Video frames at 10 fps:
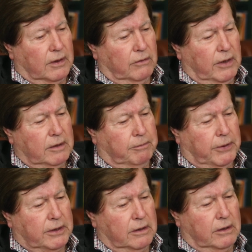Great
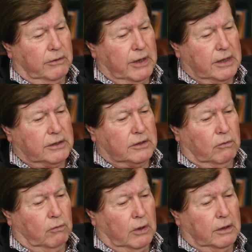Britain creates
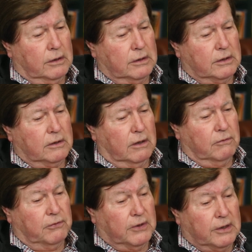the world's
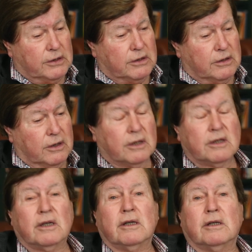first
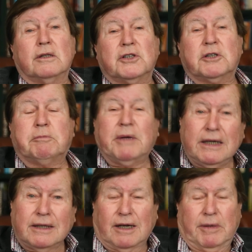
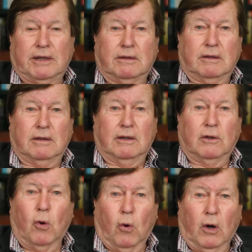speed limit
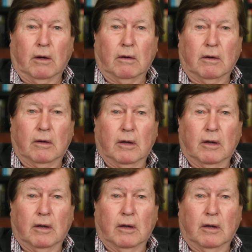law.